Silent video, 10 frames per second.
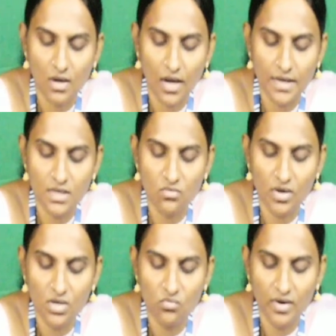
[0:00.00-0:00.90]
I
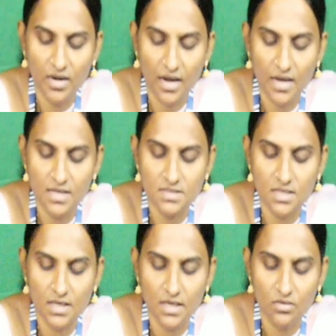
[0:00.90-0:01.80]
equal to 1, I less
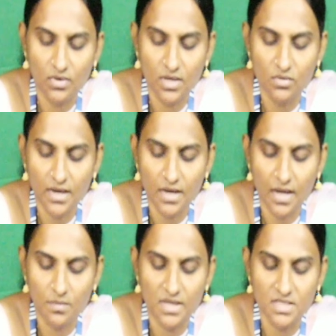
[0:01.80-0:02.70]
than or equal to n,
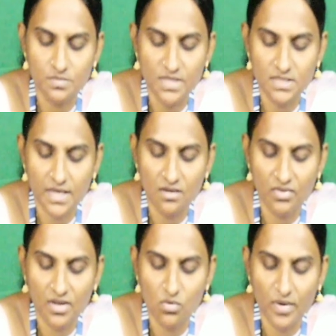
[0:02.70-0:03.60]
I plus plus. Second
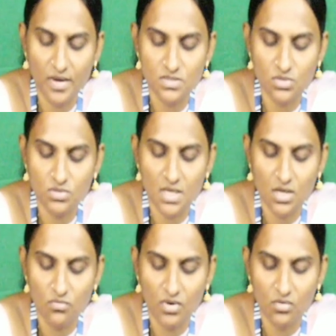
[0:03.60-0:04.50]
for loop also j
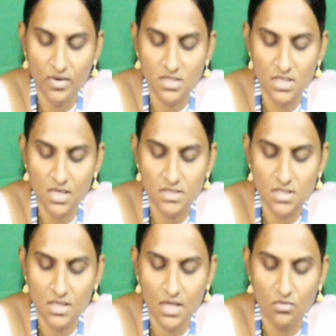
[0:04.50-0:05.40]
equal to 1, j less
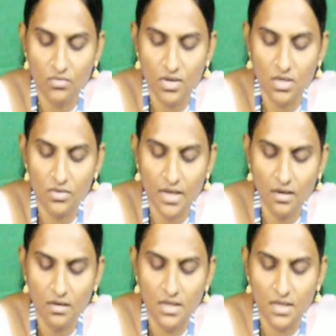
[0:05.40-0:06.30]
than or equal to n,
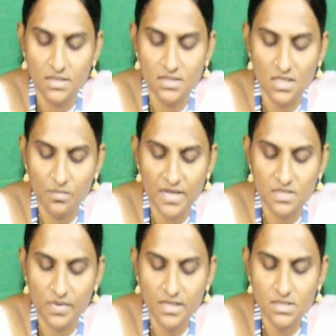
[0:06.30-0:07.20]
j
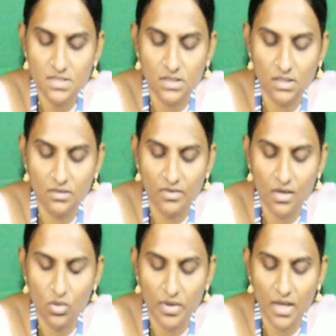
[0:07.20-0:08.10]
plus plus. Third for
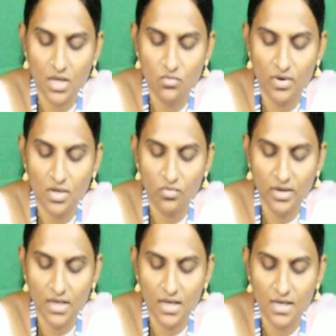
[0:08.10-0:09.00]
loop k equal to
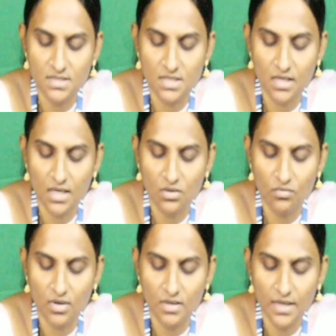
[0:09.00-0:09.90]
1, k less than or
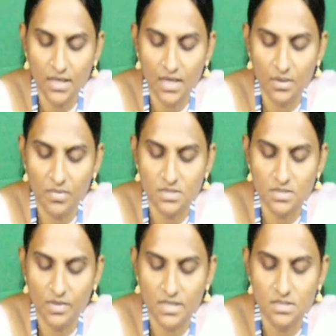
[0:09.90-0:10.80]
equal to n, k plus
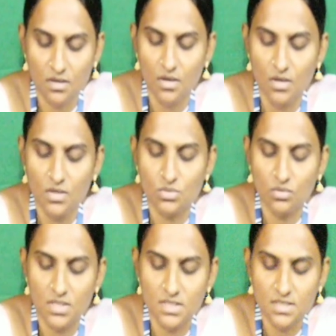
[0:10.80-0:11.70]
plus. So
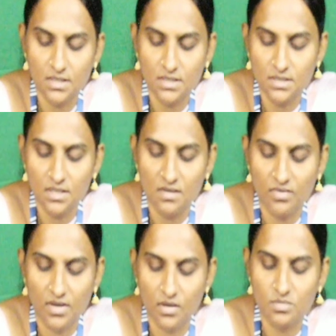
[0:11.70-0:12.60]
these are the three
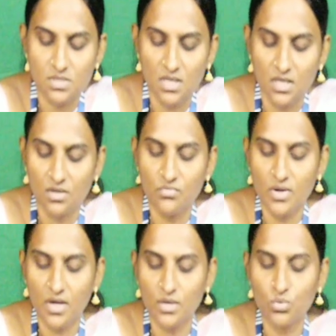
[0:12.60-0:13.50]
for loops. If
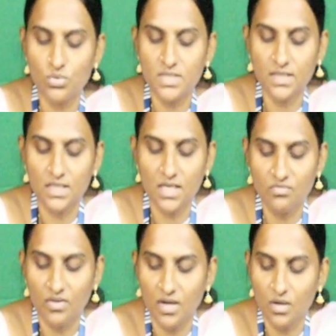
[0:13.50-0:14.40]
you are using three
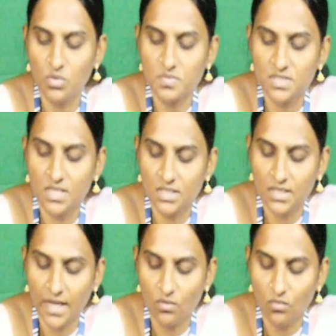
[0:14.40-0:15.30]
for loops, then the
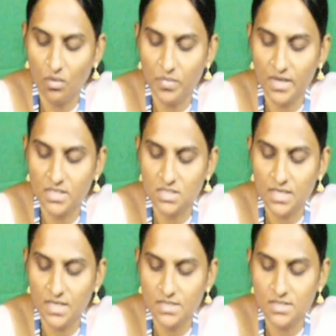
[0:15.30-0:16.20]
time
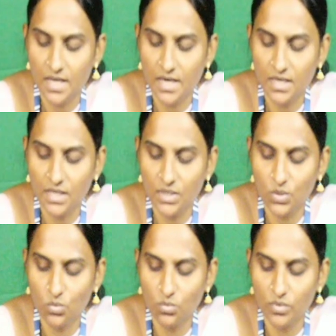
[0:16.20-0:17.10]
complexity is n
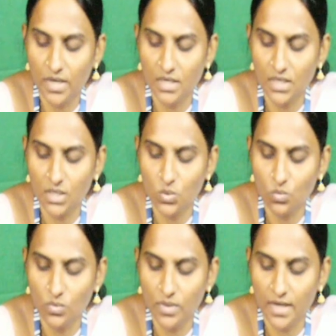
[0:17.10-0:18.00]
into
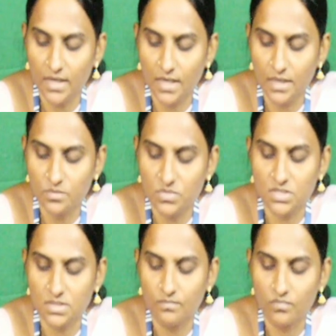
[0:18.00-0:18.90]
n
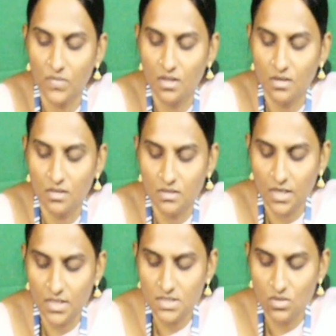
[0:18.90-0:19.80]
times.
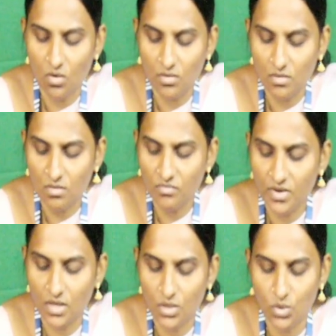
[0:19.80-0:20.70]
That is order of
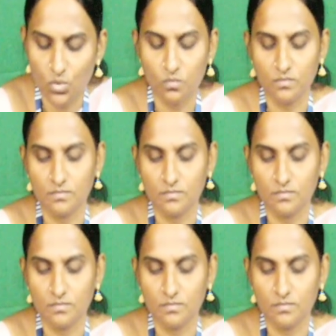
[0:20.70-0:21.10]
n cube.